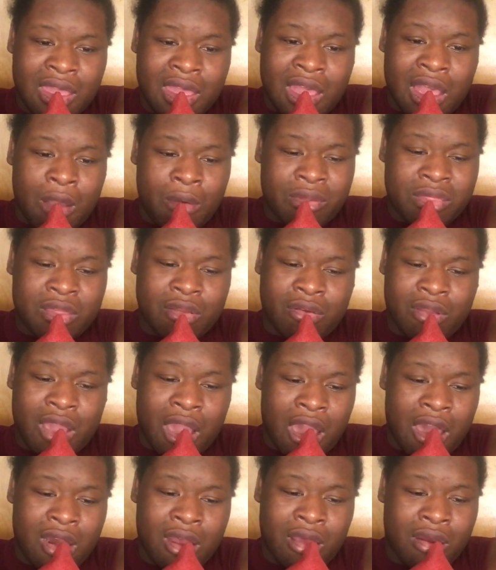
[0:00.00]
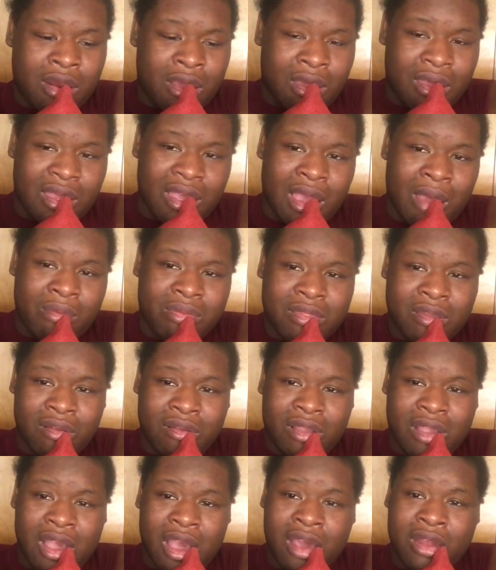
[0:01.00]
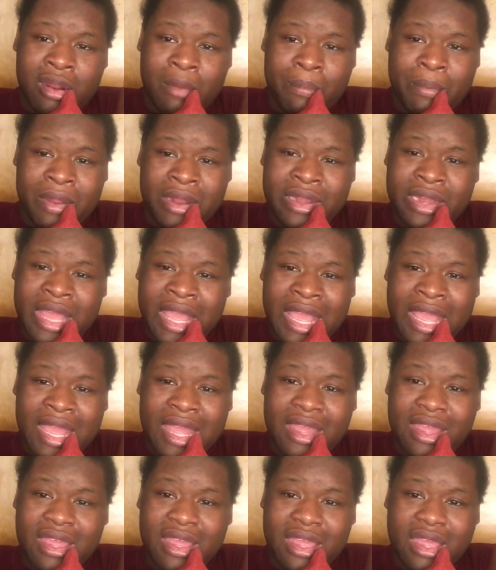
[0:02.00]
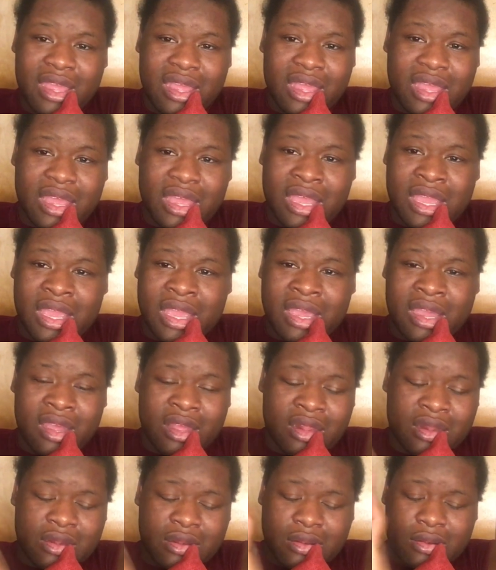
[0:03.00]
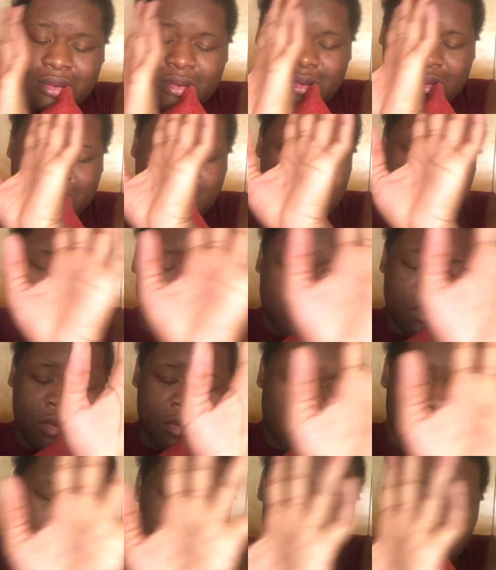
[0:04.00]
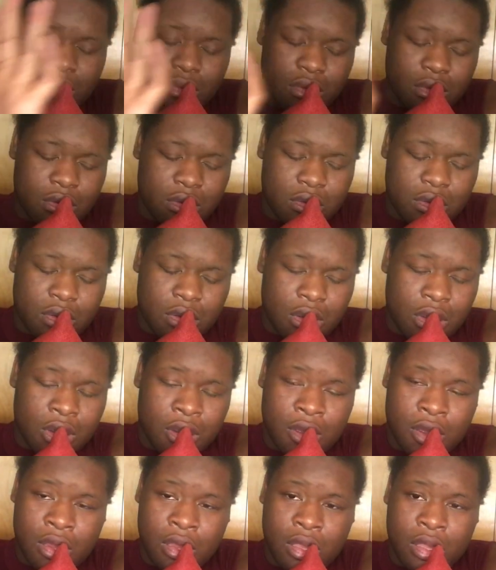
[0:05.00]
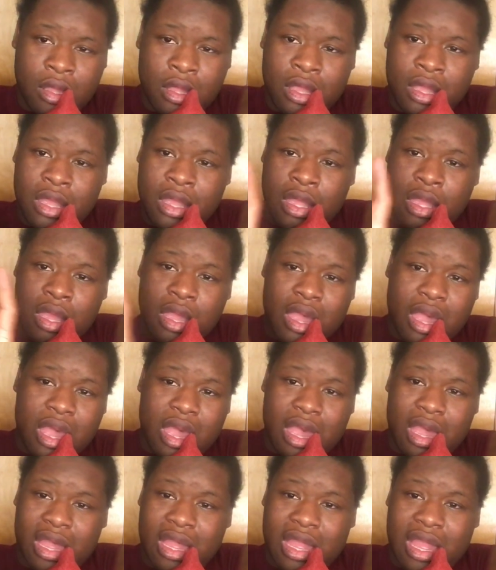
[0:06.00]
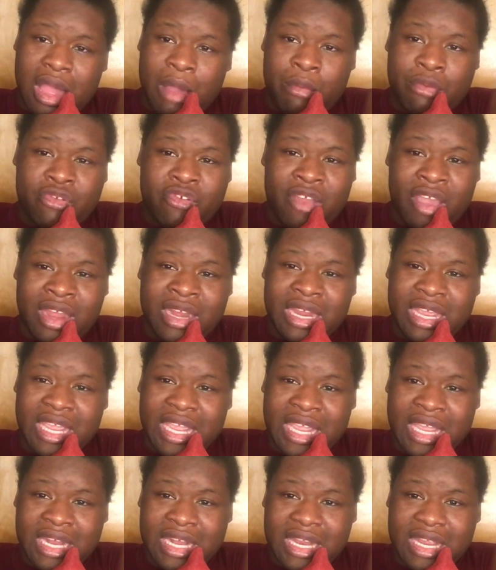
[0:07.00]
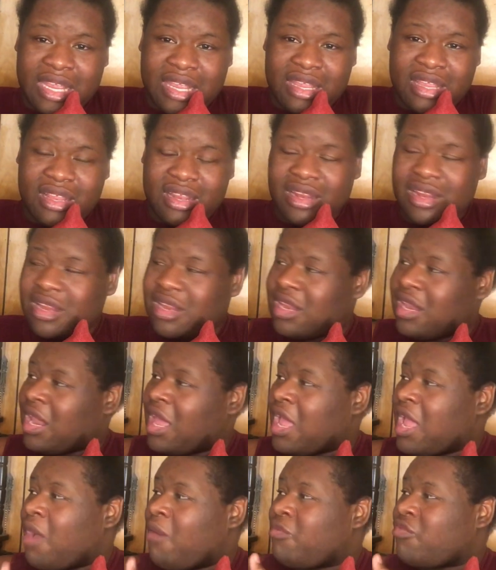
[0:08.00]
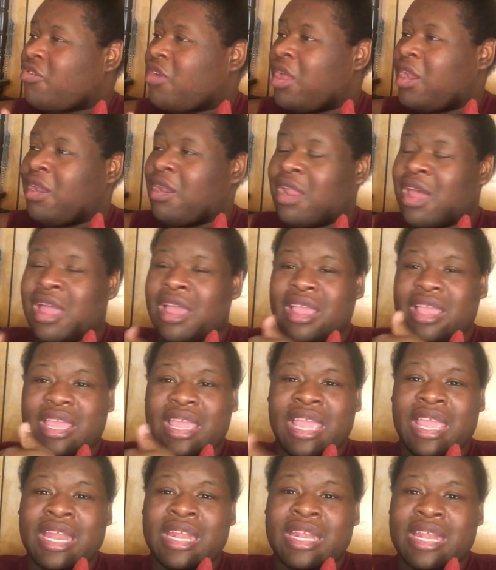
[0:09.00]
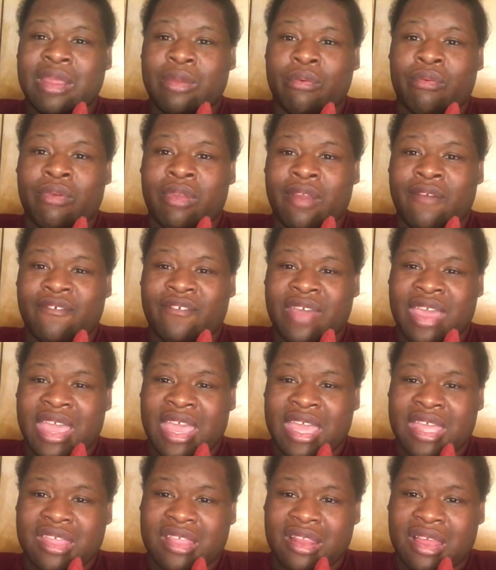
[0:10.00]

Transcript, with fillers: I was so caught all up. I was so caught up in that, and you know, girl, I was trying to end it. Like I was trying to like end it real fast.